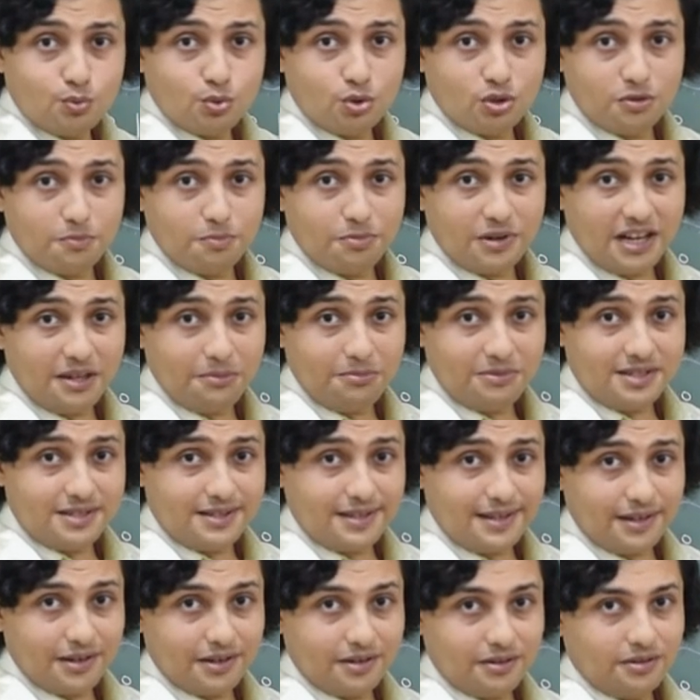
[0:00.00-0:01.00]
what prime is
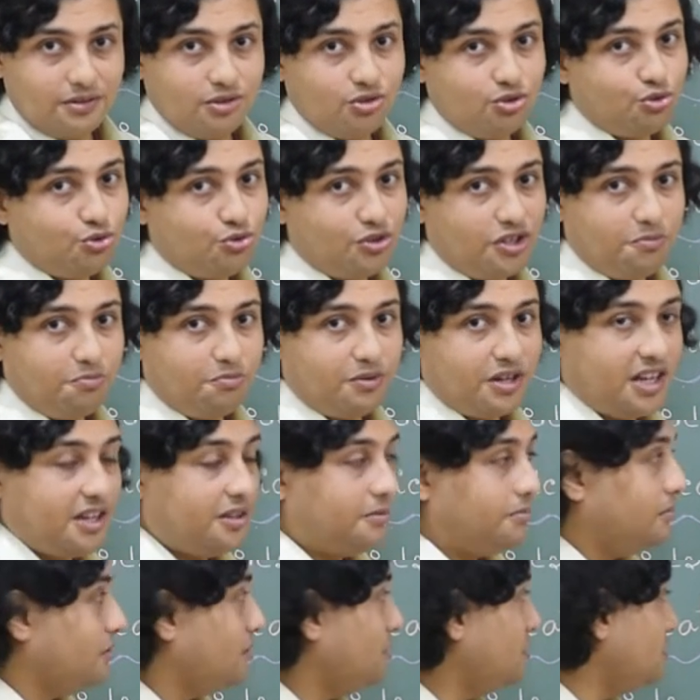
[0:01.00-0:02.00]
there 3
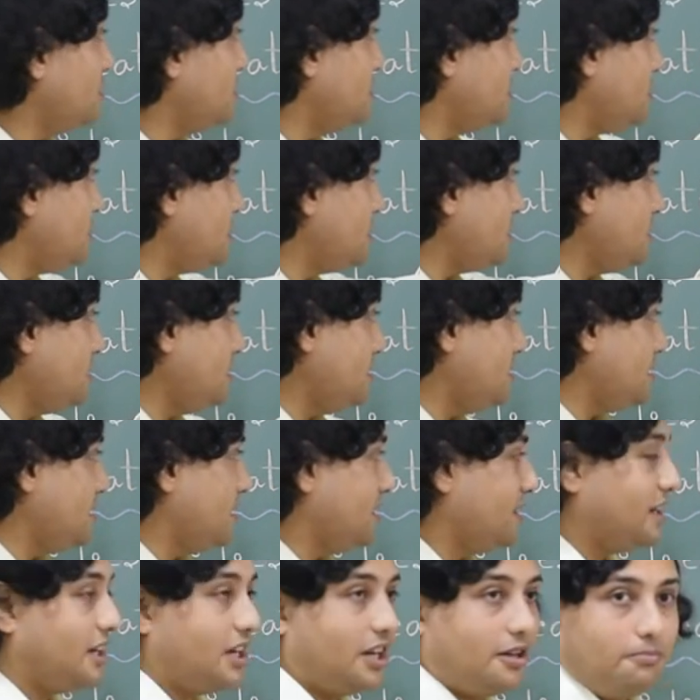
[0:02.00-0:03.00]
prime this is
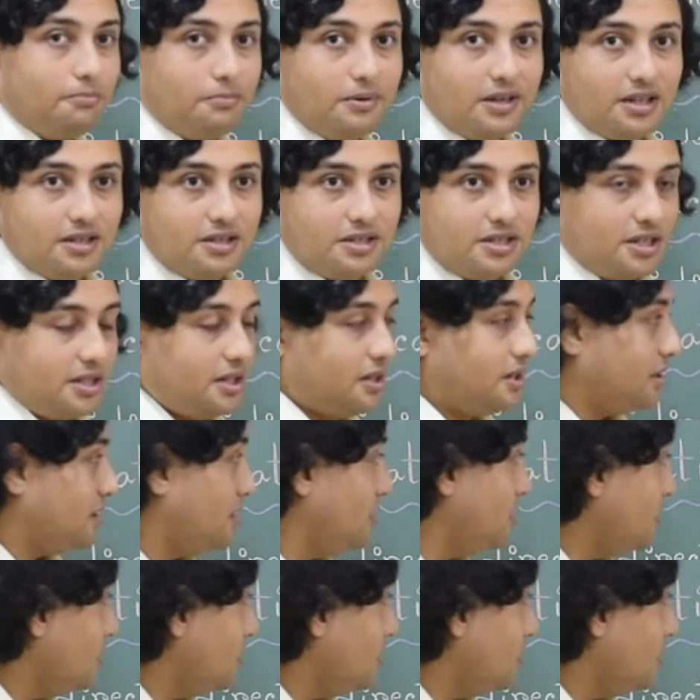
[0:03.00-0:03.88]
template DNA